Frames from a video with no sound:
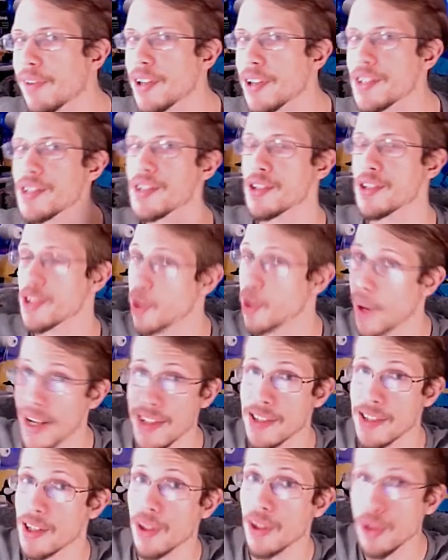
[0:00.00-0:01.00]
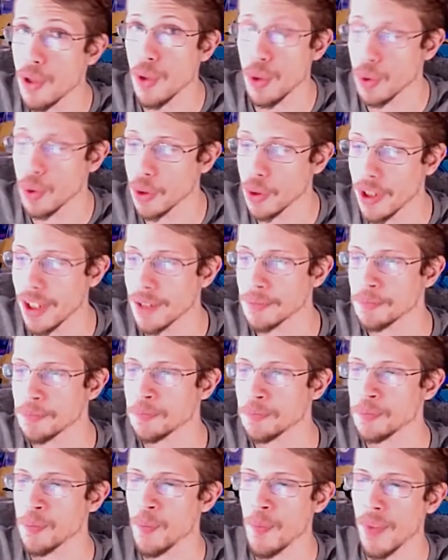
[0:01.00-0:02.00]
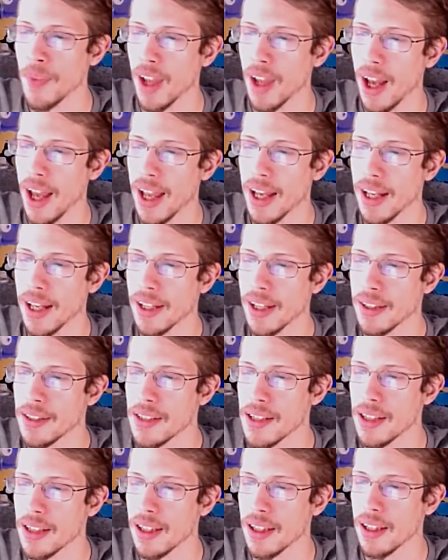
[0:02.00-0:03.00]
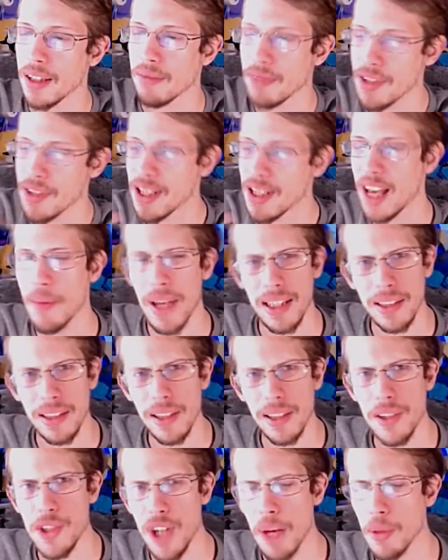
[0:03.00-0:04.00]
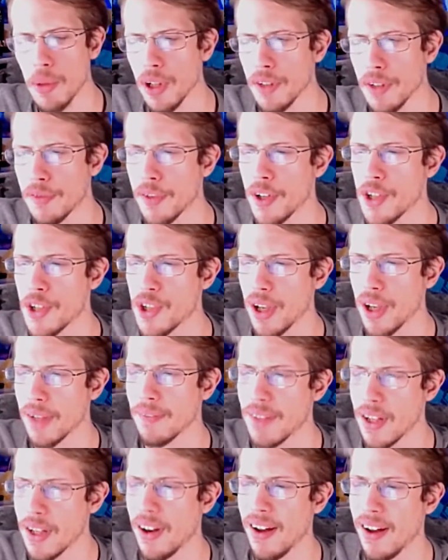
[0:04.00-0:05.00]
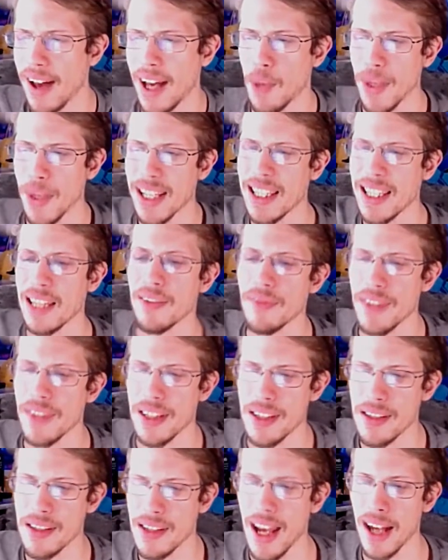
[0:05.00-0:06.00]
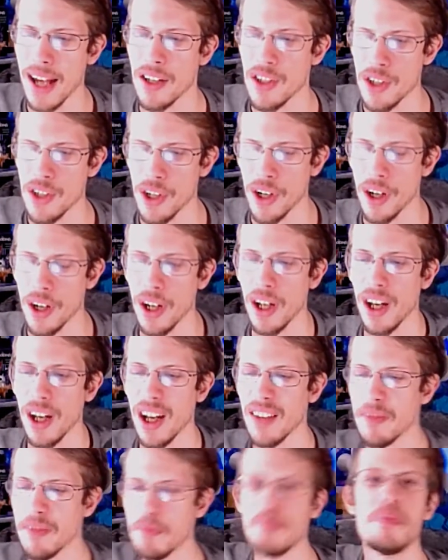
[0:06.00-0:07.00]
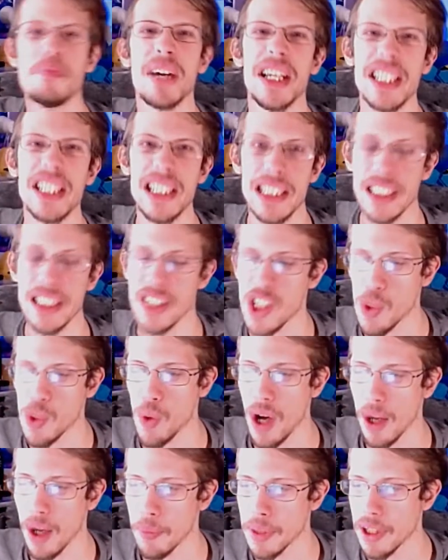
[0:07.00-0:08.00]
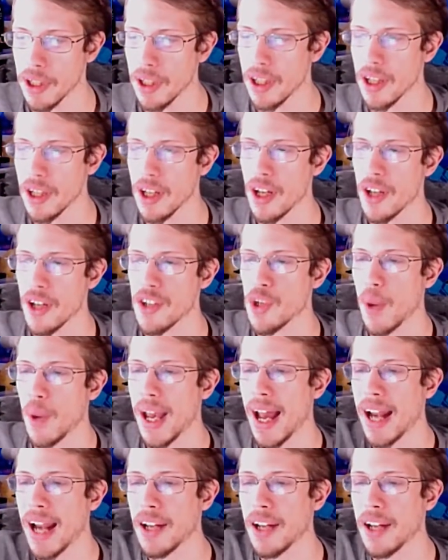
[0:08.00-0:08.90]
so I still Googled it. And this gave me a little trouble at first, trying to figure out how do I give this texture of muddy swamp. So I added a